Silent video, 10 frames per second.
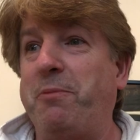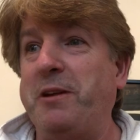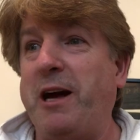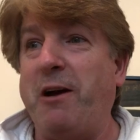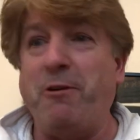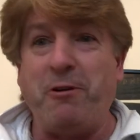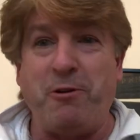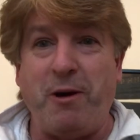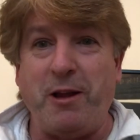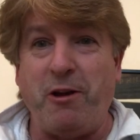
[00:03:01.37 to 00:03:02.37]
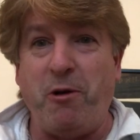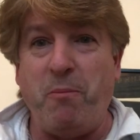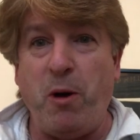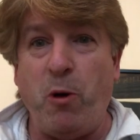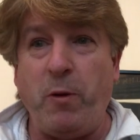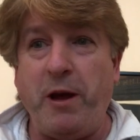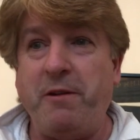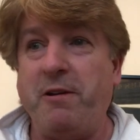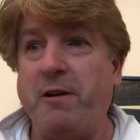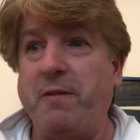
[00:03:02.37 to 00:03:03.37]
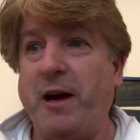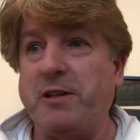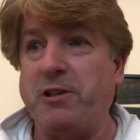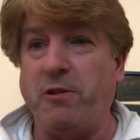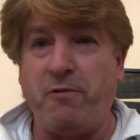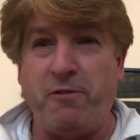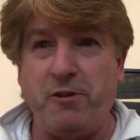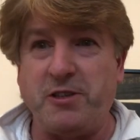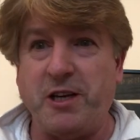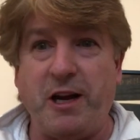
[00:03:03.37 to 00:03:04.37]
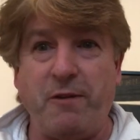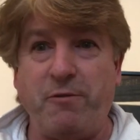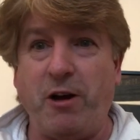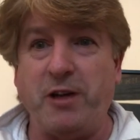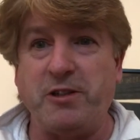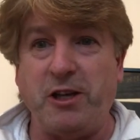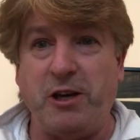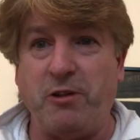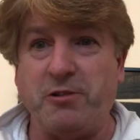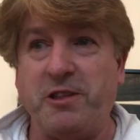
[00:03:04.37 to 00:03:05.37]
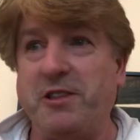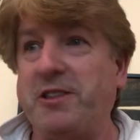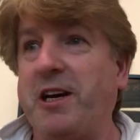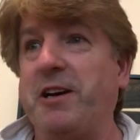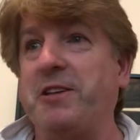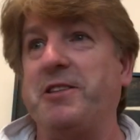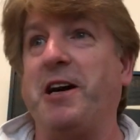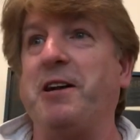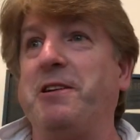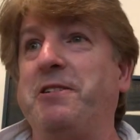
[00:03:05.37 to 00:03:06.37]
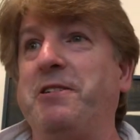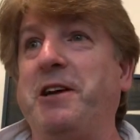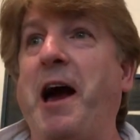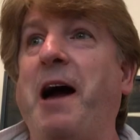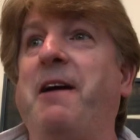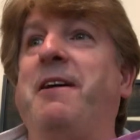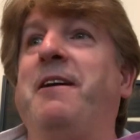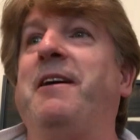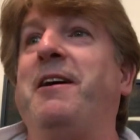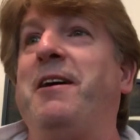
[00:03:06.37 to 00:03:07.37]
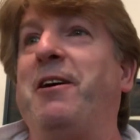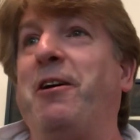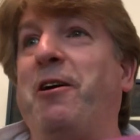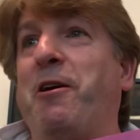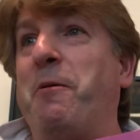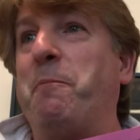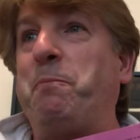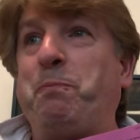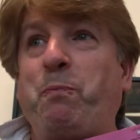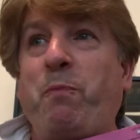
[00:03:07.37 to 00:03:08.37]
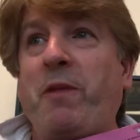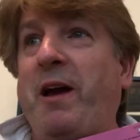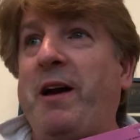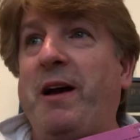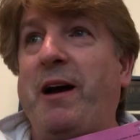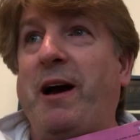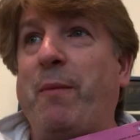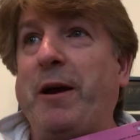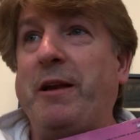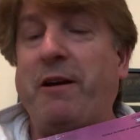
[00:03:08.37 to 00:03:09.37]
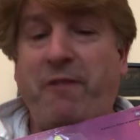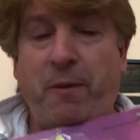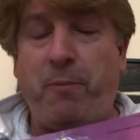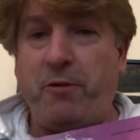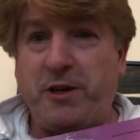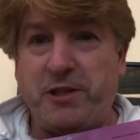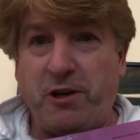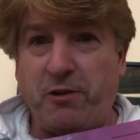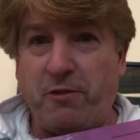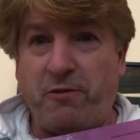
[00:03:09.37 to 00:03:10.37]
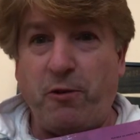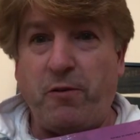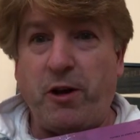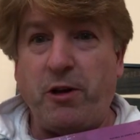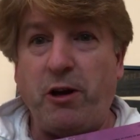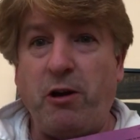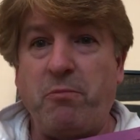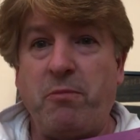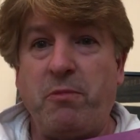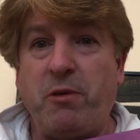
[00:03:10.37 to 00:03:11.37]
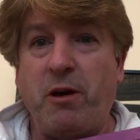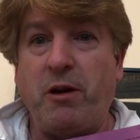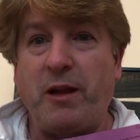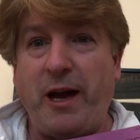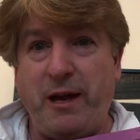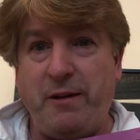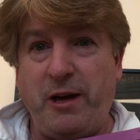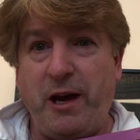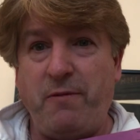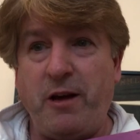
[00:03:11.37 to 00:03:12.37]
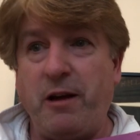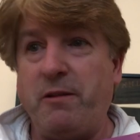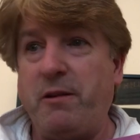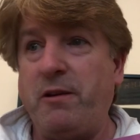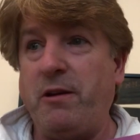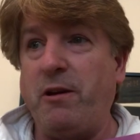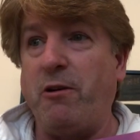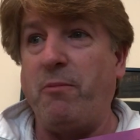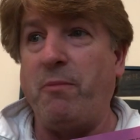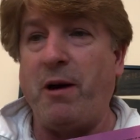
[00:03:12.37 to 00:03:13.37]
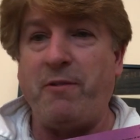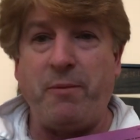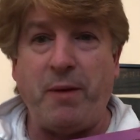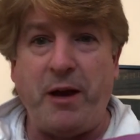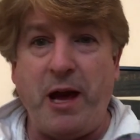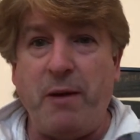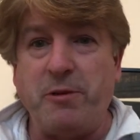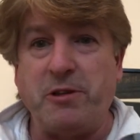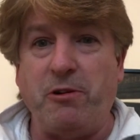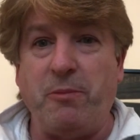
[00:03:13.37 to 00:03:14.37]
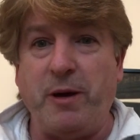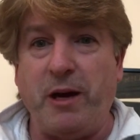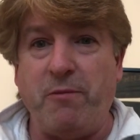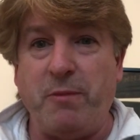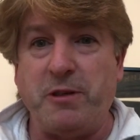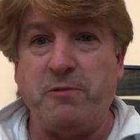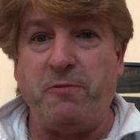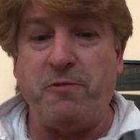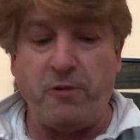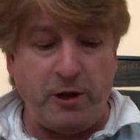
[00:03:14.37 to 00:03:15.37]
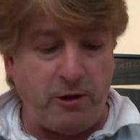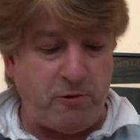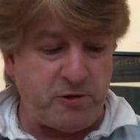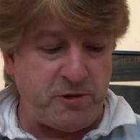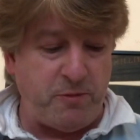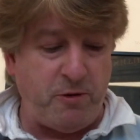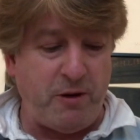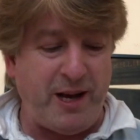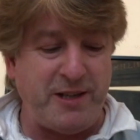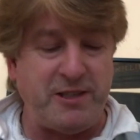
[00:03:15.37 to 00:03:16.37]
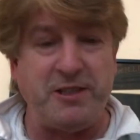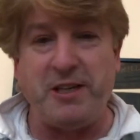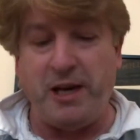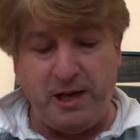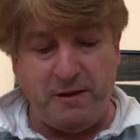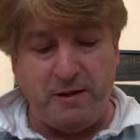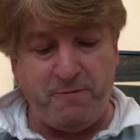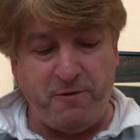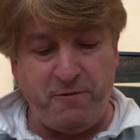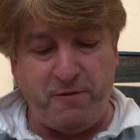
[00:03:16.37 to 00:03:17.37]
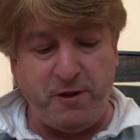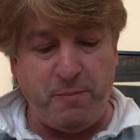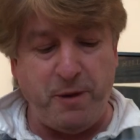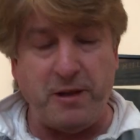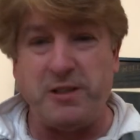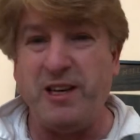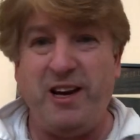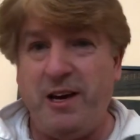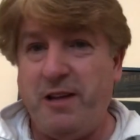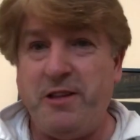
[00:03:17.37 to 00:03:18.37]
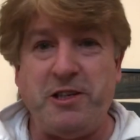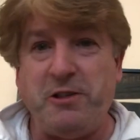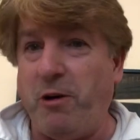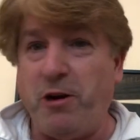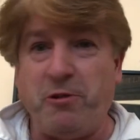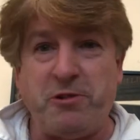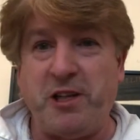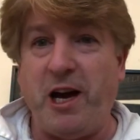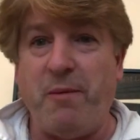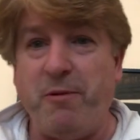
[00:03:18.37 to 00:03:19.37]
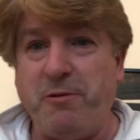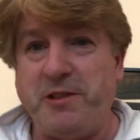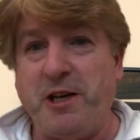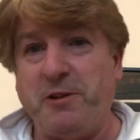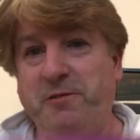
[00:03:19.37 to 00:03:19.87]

and down and quite a lot of moaning, and that's on the first side. I've not actually got to the second side yet. I mean, if I put this on at full volume late in the evening, you know, I think my neighbours are going to be giving me some funny looks, but I had to take it for 50 pence. This is what I go to car boot sales